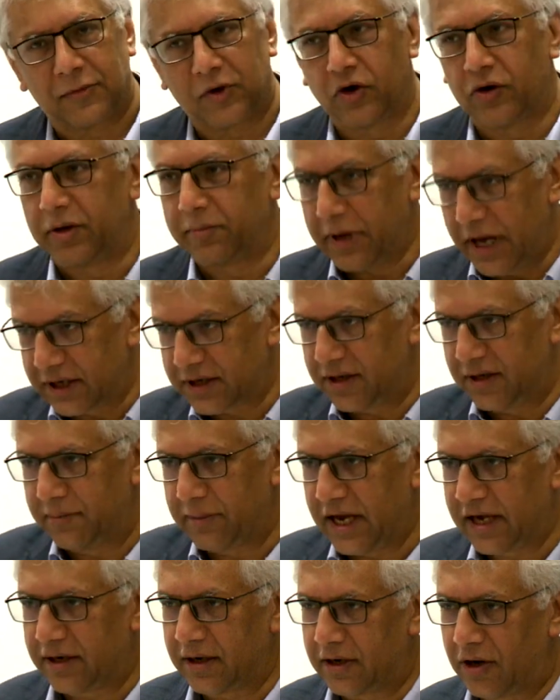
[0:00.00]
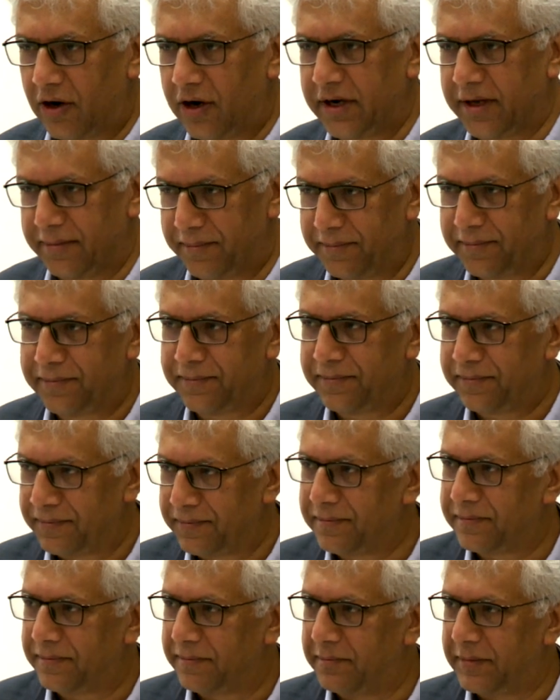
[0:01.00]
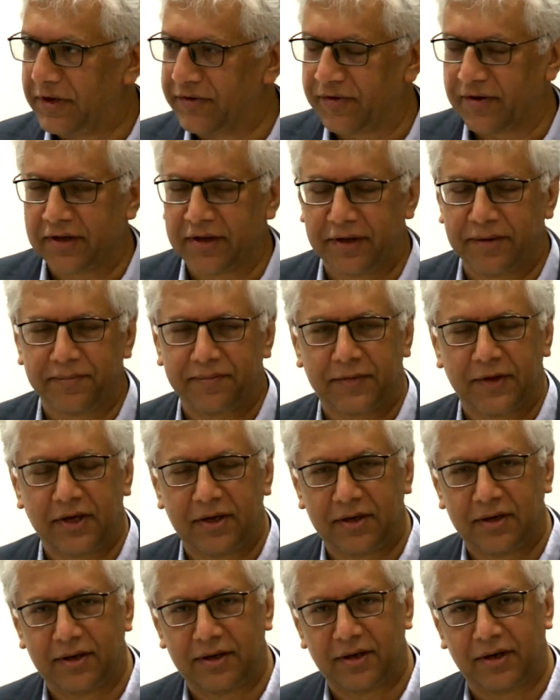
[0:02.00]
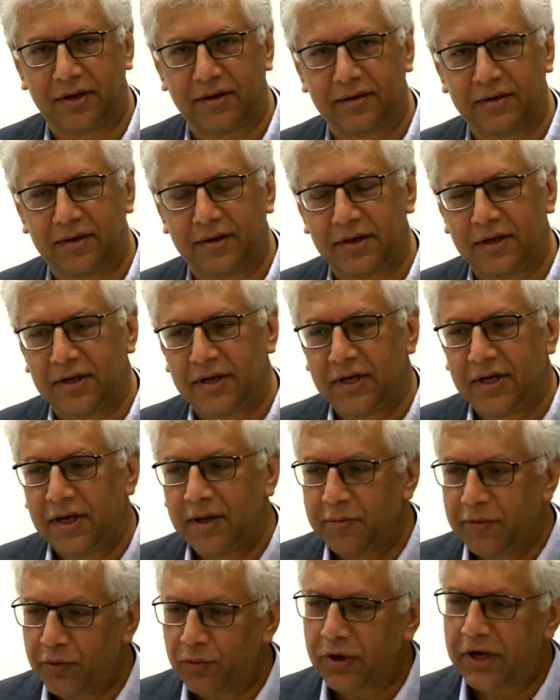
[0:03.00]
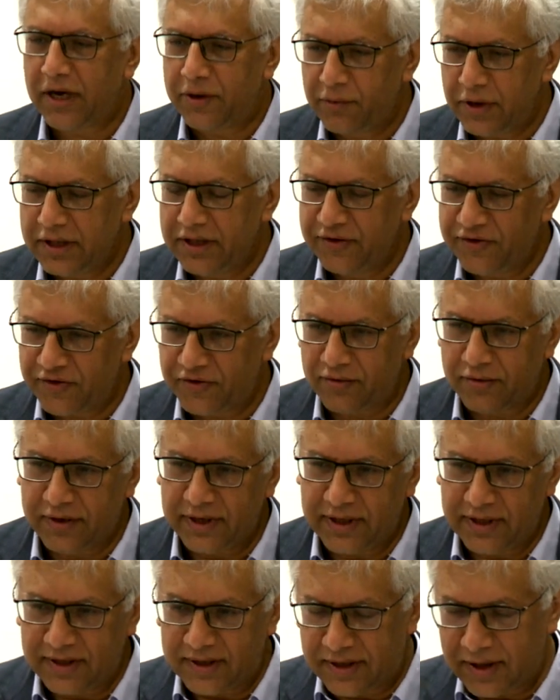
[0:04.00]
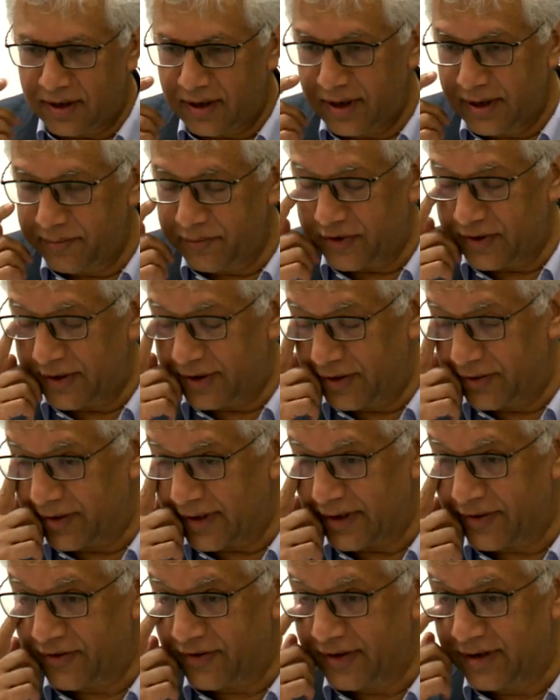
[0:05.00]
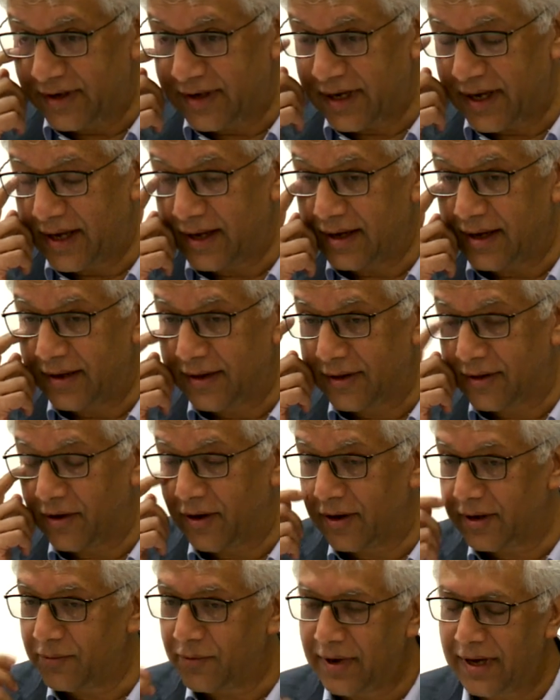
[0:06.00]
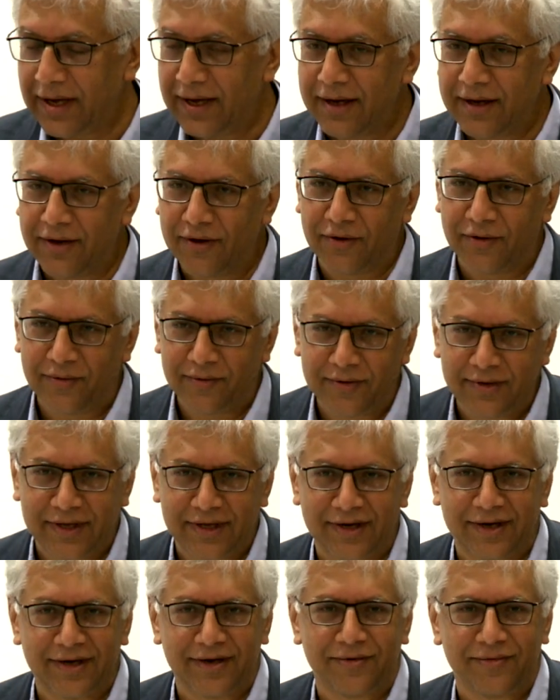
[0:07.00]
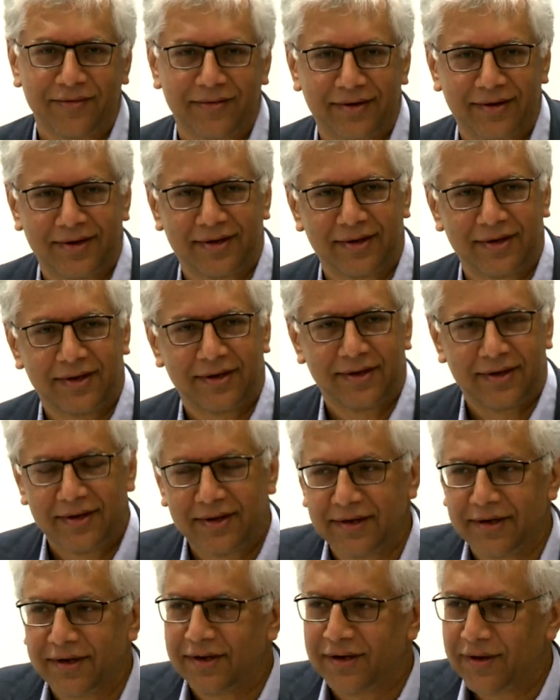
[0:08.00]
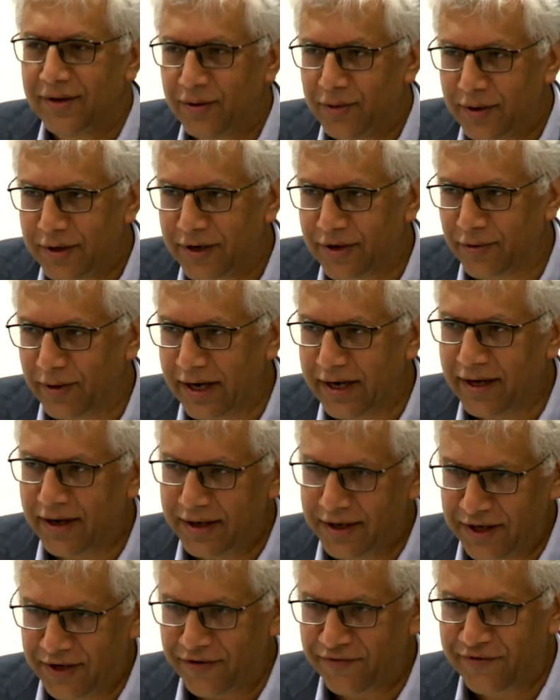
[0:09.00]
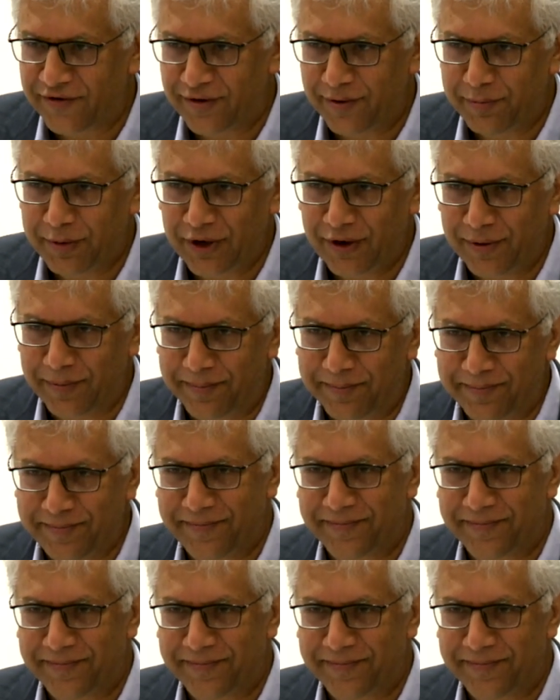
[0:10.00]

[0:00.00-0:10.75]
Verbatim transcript: Going back to the Magna Carta, basically. But when I read the story in the Times in 2010, I thought, wow, you know, what a great idea for a poem.